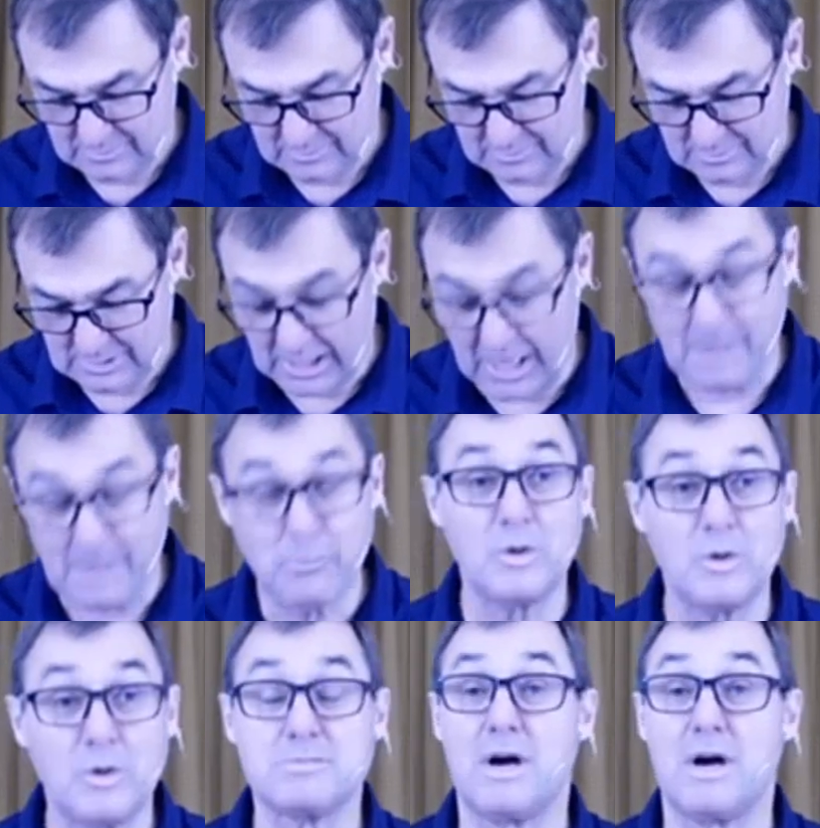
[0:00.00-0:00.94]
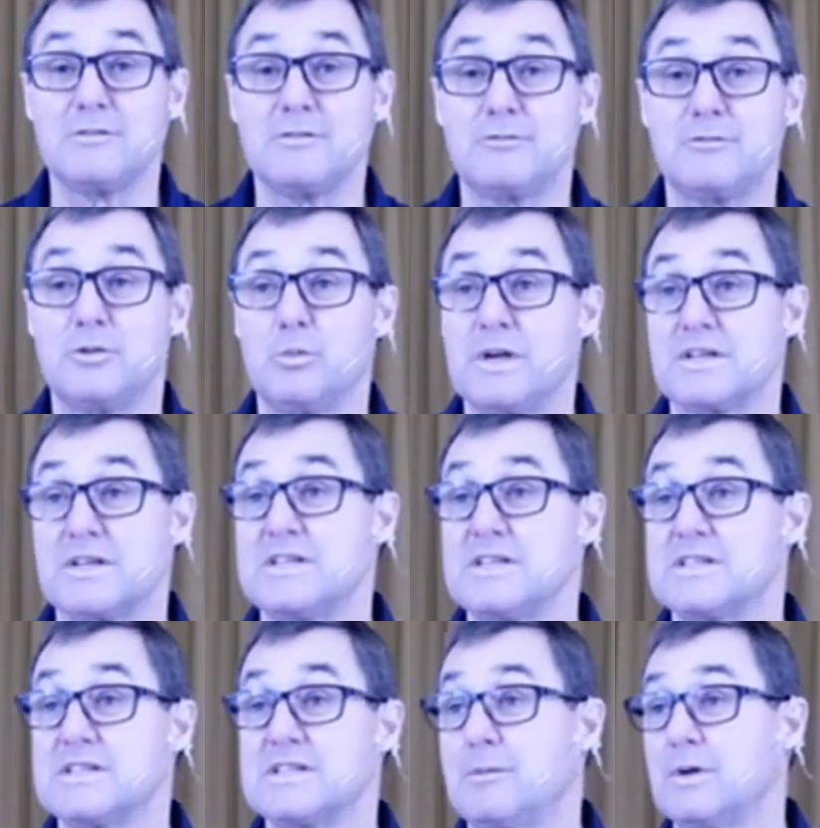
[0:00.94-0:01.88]
I'm always mindful when I see
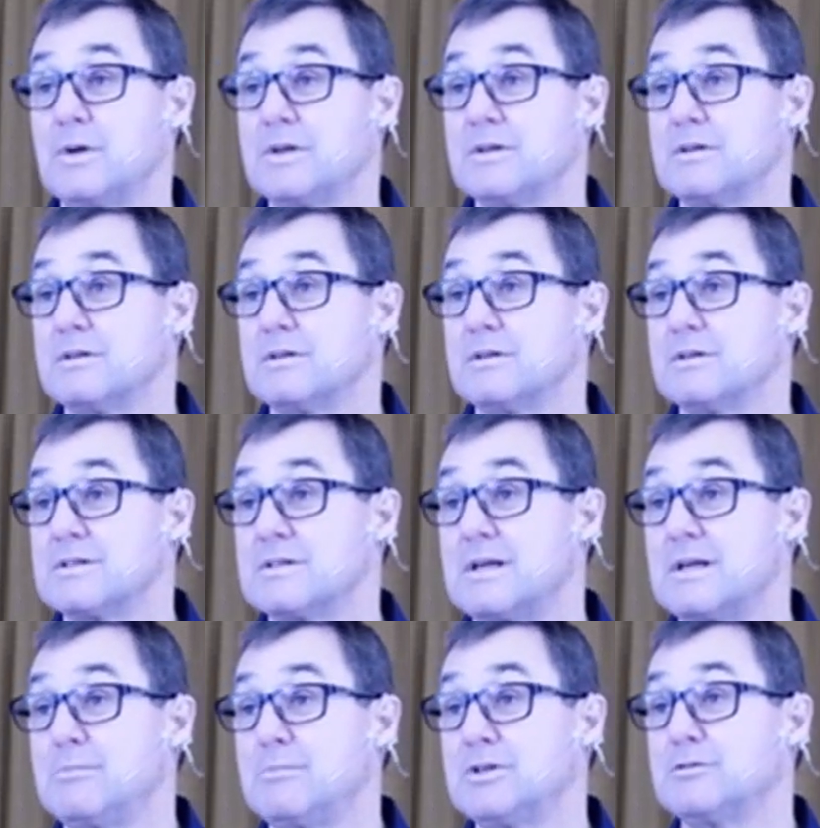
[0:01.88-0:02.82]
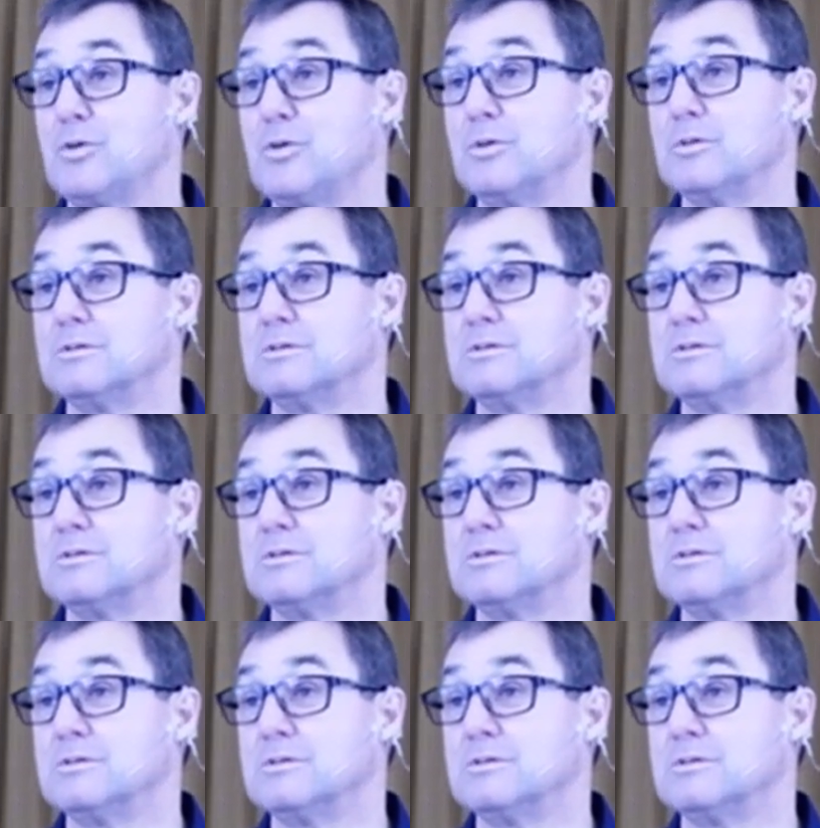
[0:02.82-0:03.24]
someone stumble and fall.